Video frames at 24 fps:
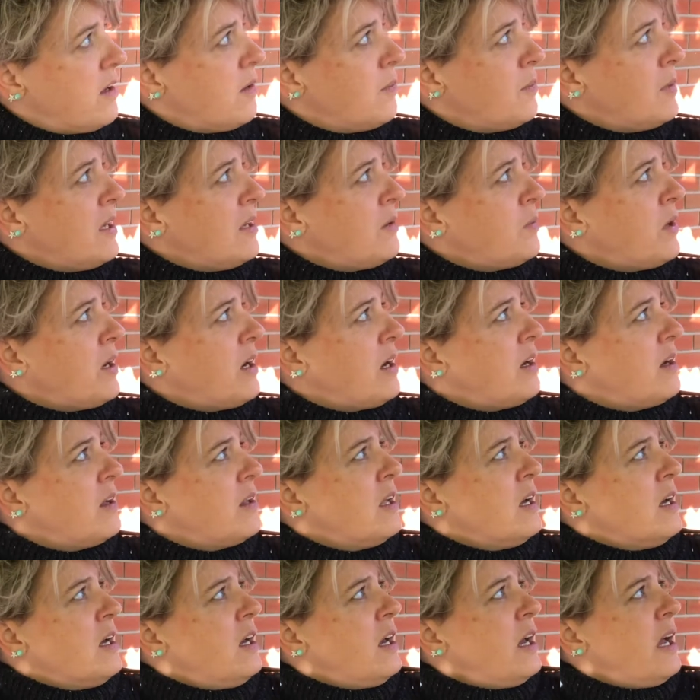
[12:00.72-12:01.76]
meanwhile,
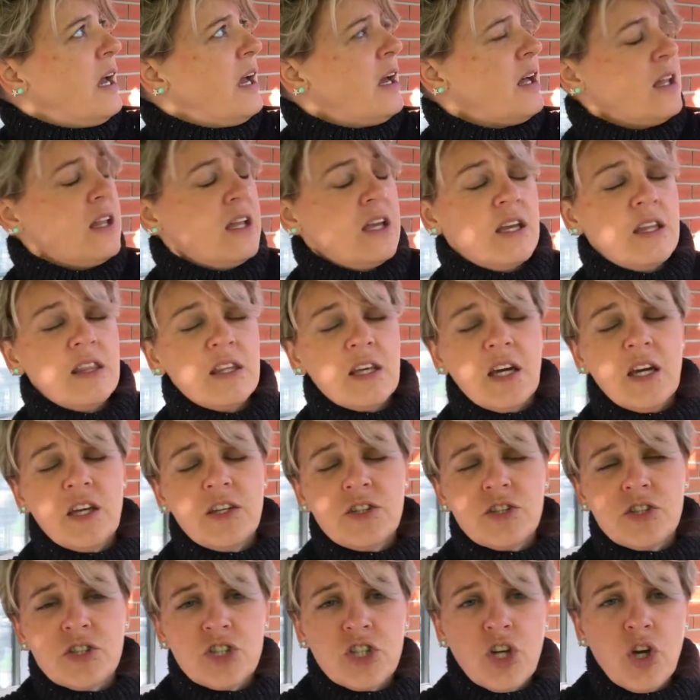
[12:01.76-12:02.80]
Ellie and the
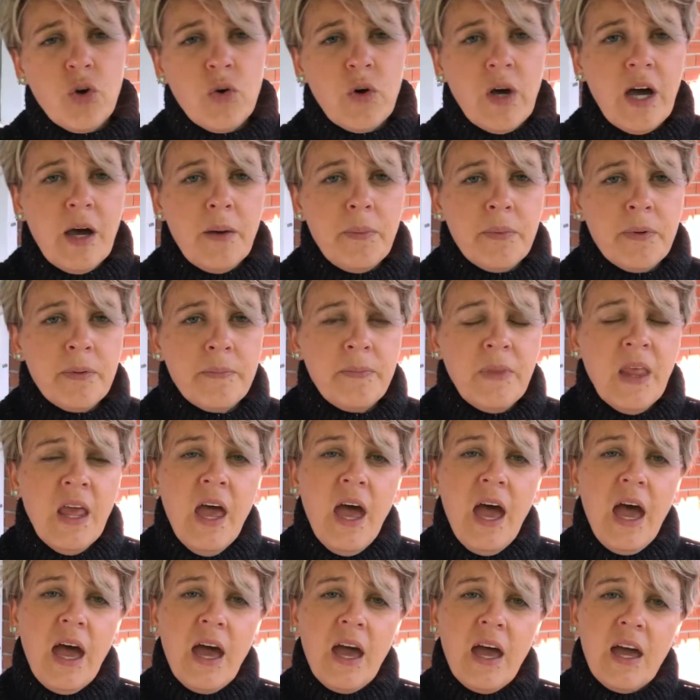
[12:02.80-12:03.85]
hunter show up
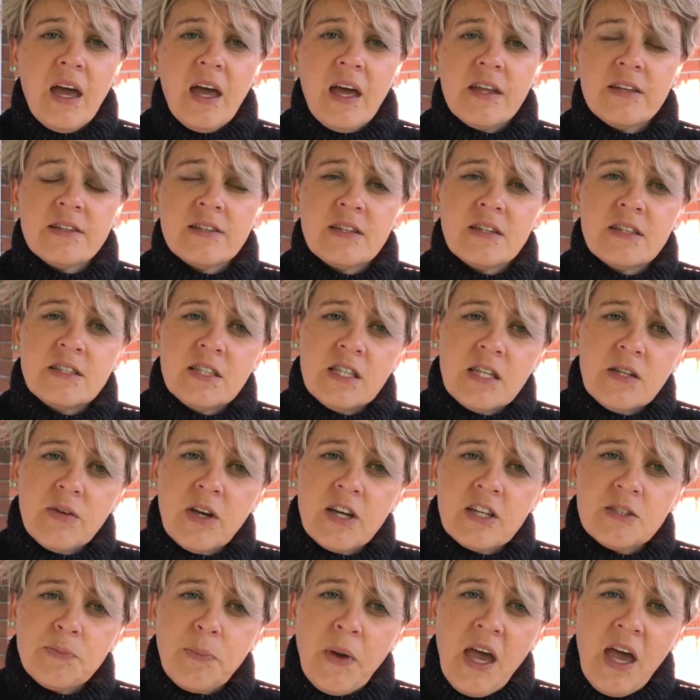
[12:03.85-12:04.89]
at the
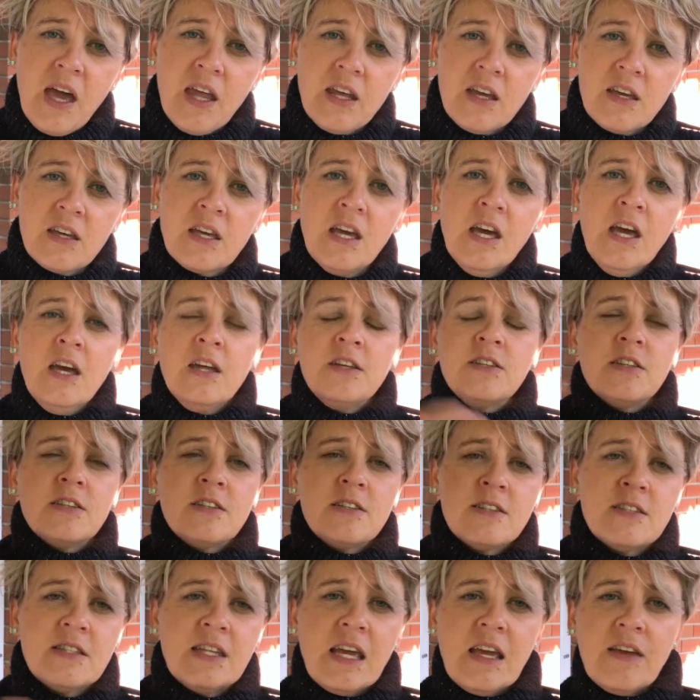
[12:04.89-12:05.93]
T-Rex paddock to
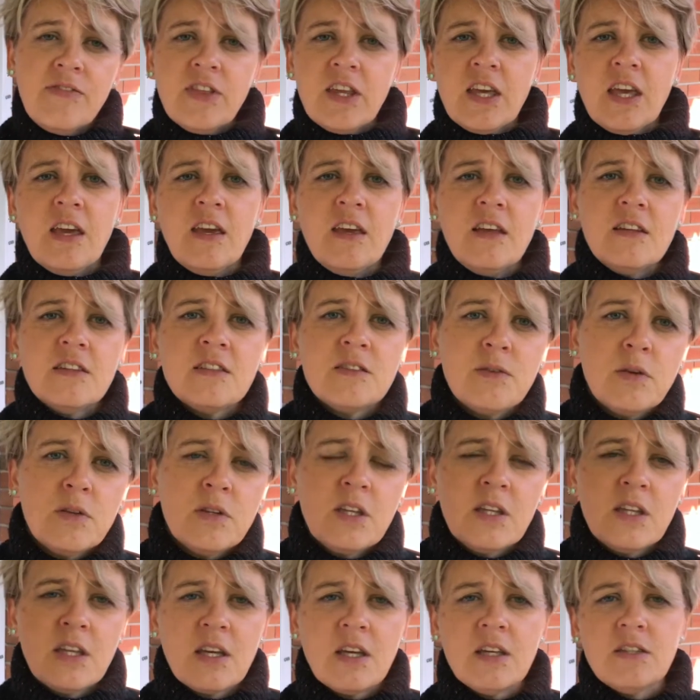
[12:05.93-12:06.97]
save the kids,
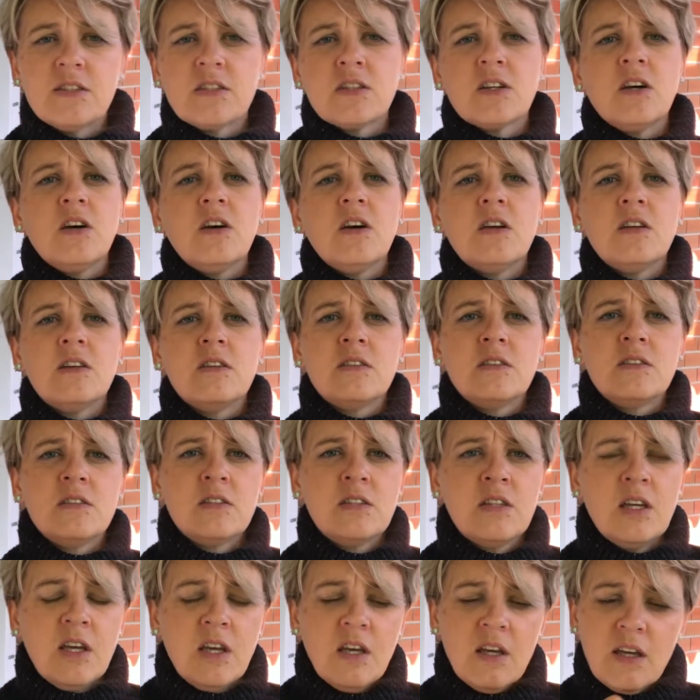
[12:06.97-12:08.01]
only the kids are gone.
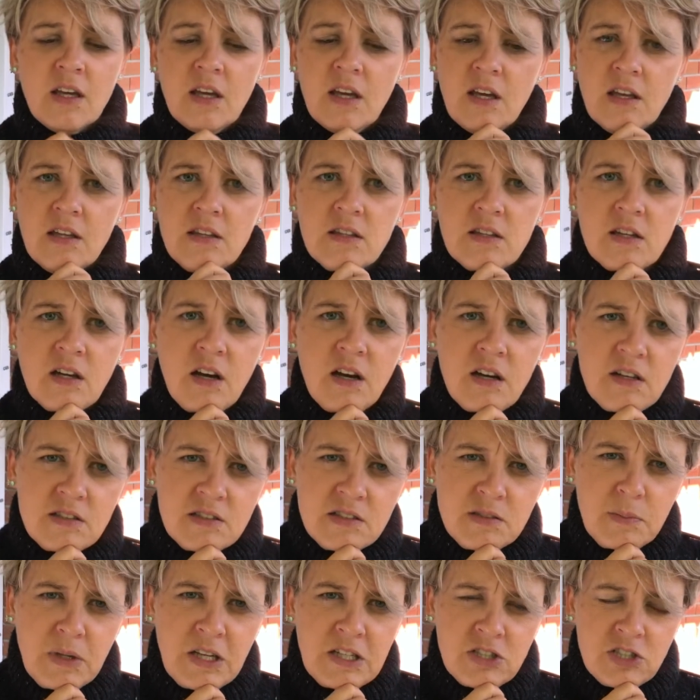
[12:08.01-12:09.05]
And the car is
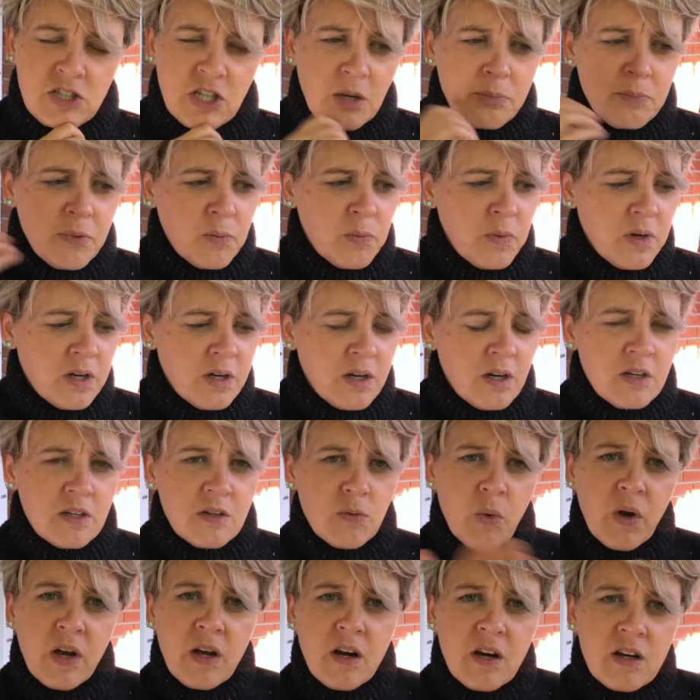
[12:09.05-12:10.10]
smashed up, and one
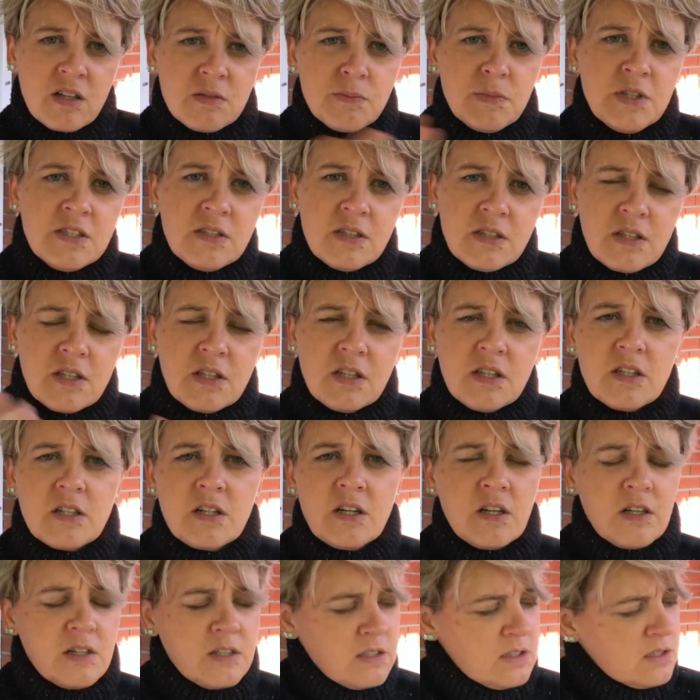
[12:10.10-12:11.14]
car is missing, the other
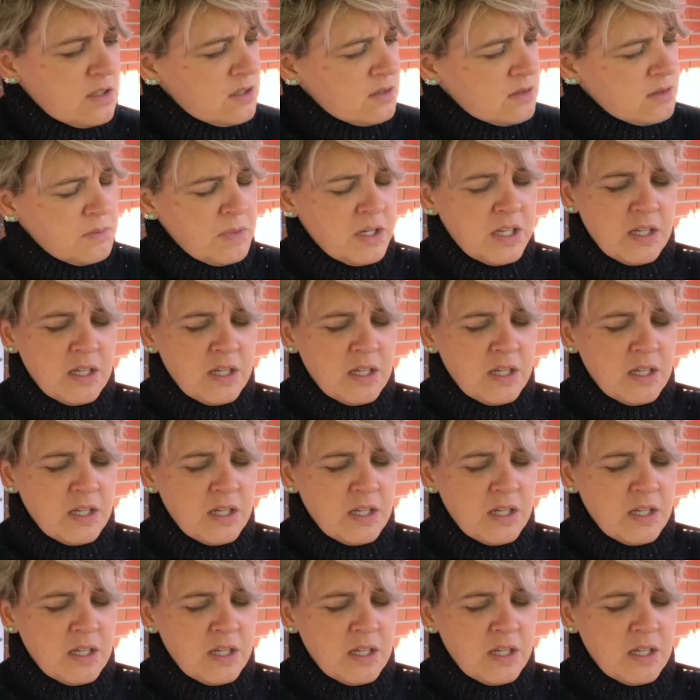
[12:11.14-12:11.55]
car is